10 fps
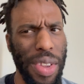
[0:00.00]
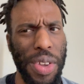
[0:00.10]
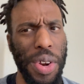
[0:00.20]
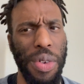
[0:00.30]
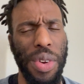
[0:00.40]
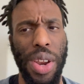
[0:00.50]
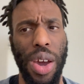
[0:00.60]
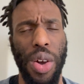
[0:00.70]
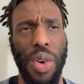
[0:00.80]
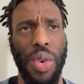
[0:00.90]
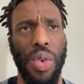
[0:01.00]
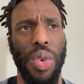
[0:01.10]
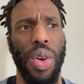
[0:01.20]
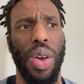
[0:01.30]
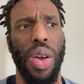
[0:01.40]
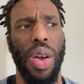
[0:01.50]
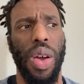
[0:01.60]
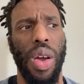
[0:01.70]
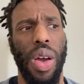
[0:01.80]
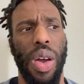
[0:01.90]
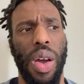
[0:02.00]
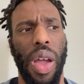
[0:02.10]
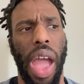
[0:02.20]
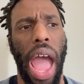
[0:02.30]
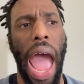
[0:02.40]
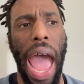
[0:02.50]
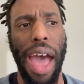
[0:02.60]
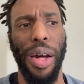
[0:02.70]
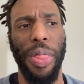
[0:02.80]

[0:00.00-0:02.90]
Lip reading: you don't know how